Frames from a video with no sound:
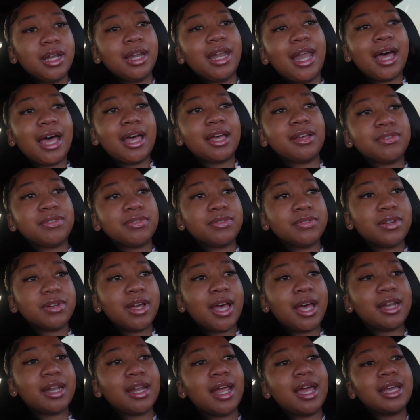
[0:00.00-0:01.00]
life,
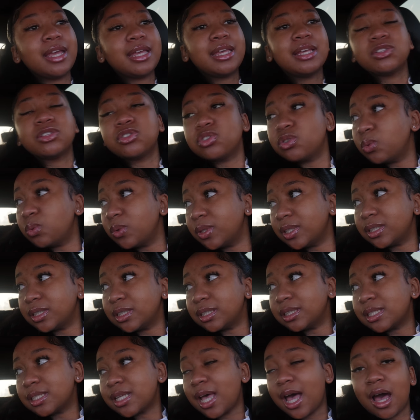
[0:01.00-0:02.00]
and I get to
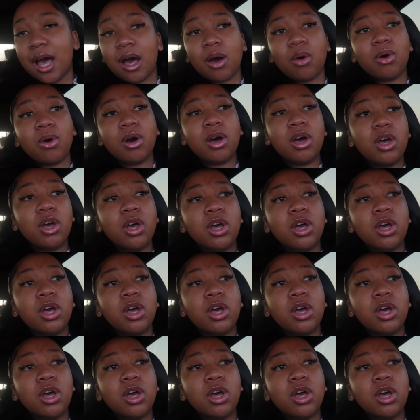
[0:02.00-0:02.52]
witness how